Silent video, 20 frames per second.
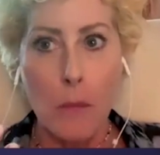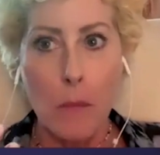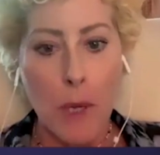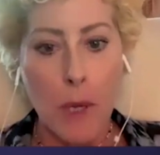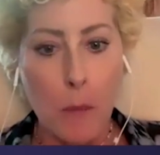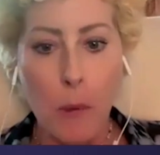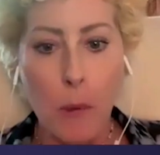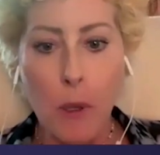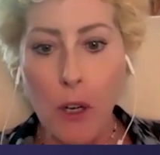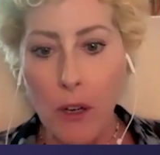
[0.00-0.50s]

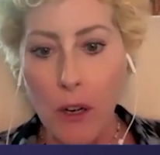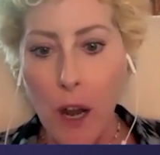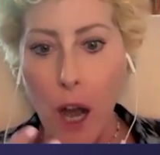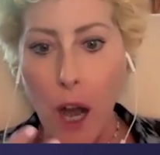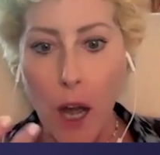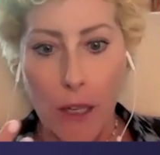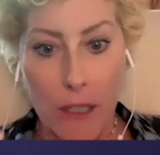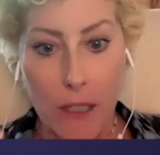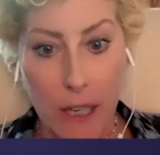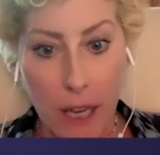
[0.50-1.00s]
People are
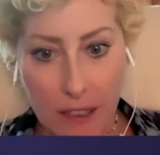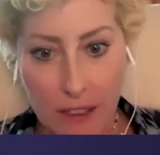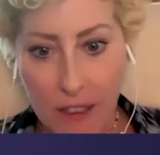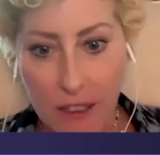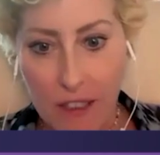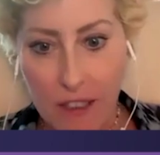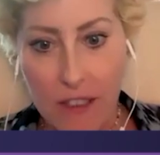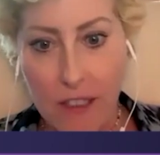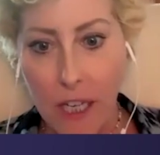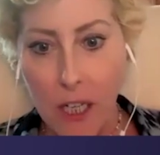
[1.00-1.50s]
not
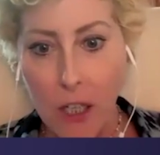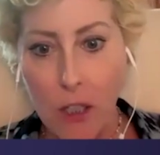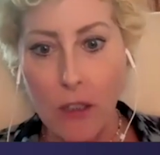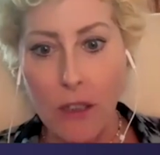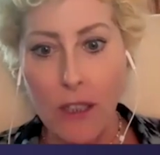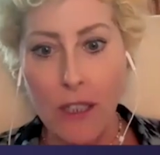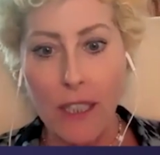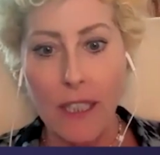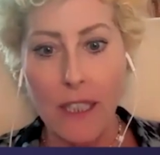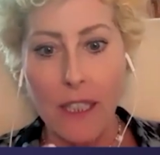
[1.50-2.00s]

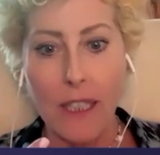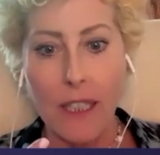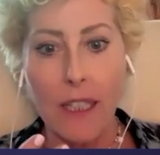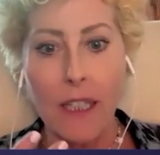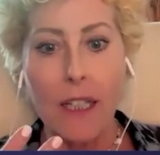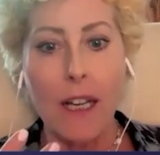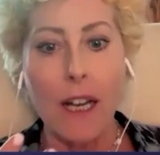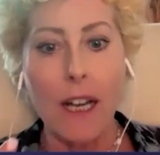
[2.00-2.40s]
necessarily